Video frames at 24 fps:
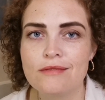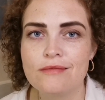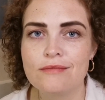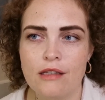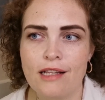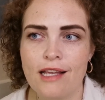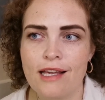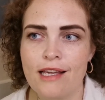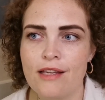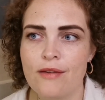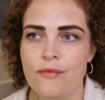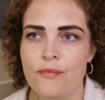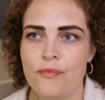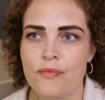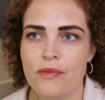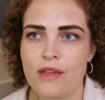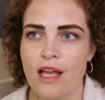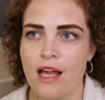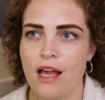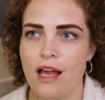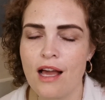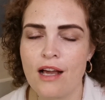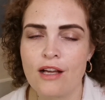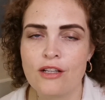Like,
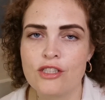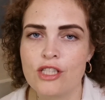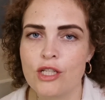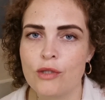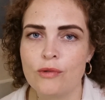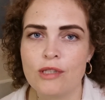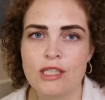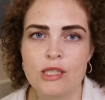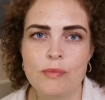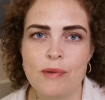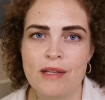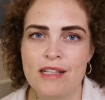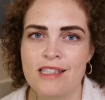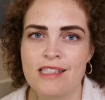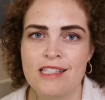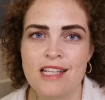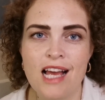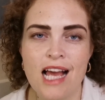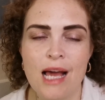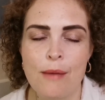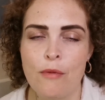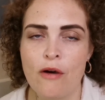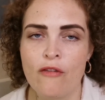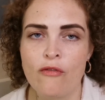I could only spend
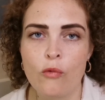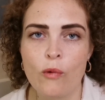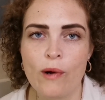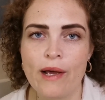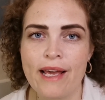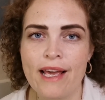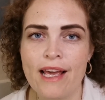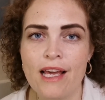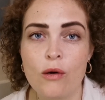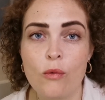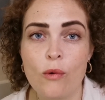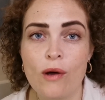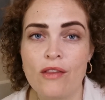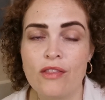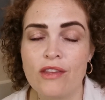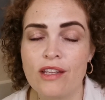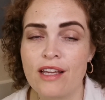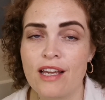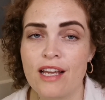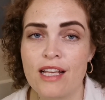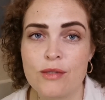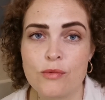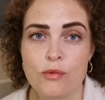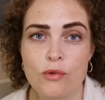time off work when the
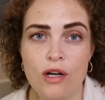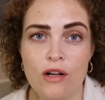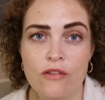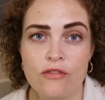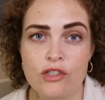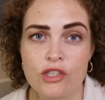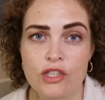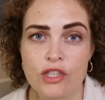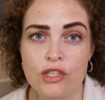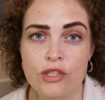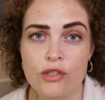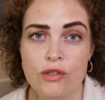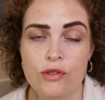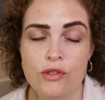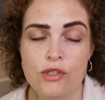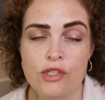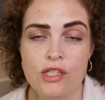kids were off school,